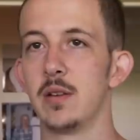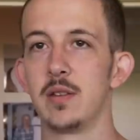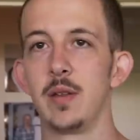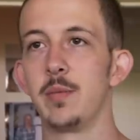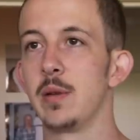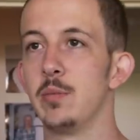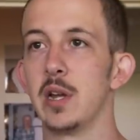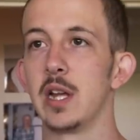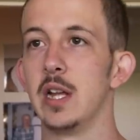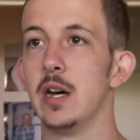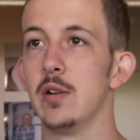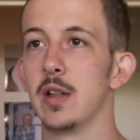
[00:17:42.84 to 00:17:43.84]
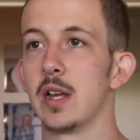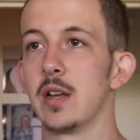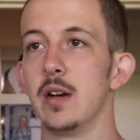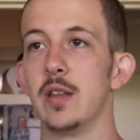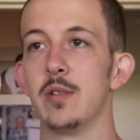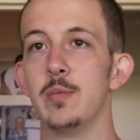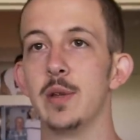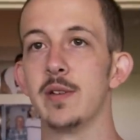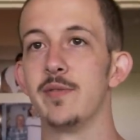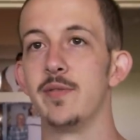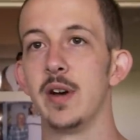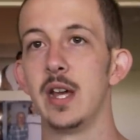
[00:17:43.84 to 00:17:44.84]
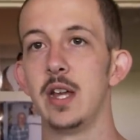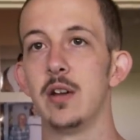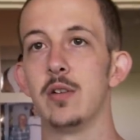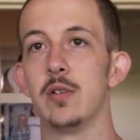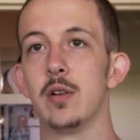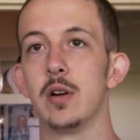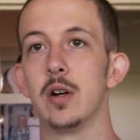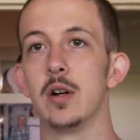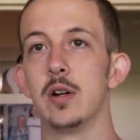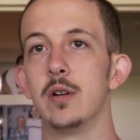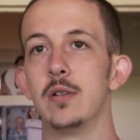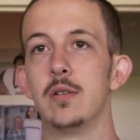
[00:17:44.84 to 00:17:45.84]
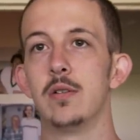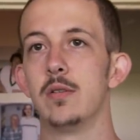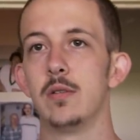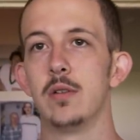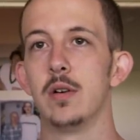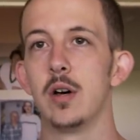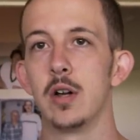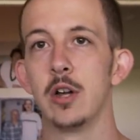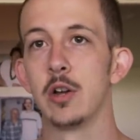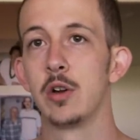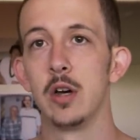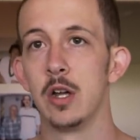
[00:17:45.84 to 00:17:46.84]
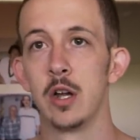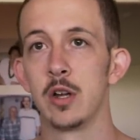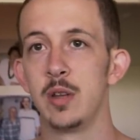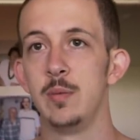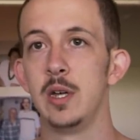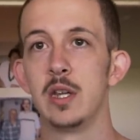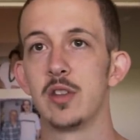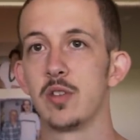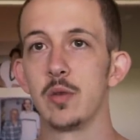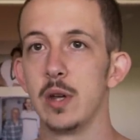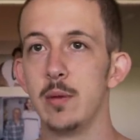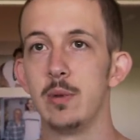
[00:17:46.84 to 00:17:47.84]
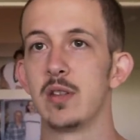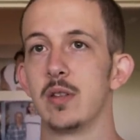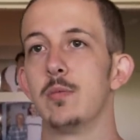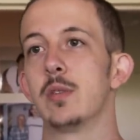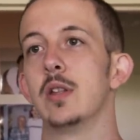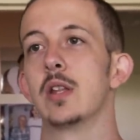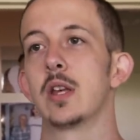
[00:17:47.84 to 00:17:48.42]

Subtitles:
is something breaking out, like either be a fight or an argument, disagreement, something